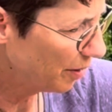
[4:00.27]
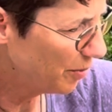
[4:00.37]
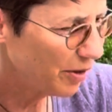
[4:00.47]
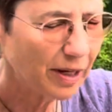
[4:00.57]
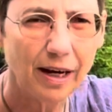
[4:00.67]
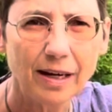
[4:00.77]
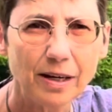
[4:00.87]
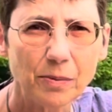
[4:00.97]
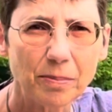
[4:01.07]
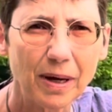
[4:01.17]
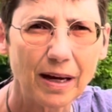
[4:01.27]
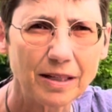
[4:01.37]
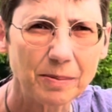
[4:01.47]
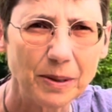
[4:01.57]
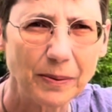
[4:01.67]
communicating with my
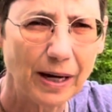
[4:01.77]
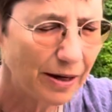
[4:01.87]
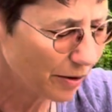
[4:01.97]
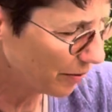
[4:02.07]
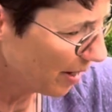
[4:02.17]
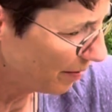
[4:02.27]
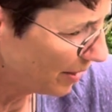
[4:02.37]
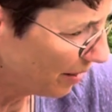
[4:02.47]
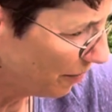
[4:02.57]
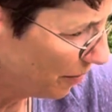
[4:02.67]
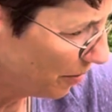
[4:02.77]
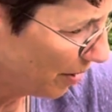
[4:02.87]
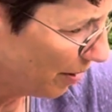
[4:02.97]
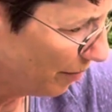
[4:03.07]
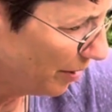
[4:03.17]
husband when I don't have cell phone
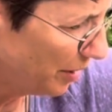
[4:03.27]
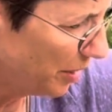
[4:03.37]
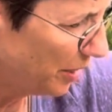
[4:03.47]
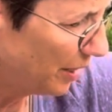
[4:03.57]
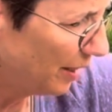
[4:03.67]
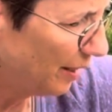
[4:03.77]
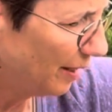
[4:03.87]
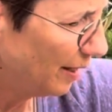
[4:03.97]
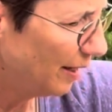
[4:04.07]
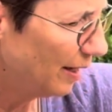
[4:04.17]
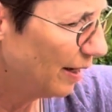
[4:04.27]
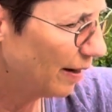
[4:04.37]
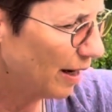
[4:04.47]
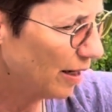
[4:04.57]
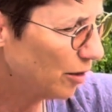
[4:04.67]
coverage.
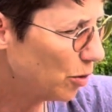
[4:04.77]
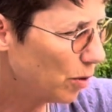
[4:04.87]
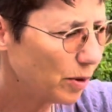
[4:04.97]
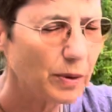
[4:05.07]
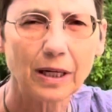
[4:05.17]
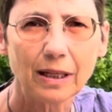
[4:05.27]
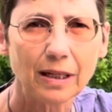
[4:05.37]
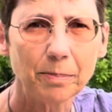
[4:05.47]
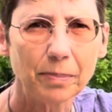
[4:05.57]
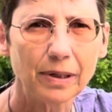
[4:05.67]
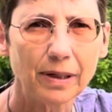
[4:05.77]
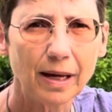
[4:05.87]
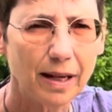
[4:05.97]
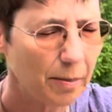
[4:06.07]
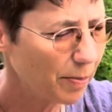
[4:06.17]
Got a little cord with a clip
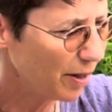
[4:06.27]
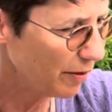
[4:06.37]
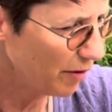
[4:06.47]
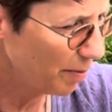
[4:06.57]
and a part of a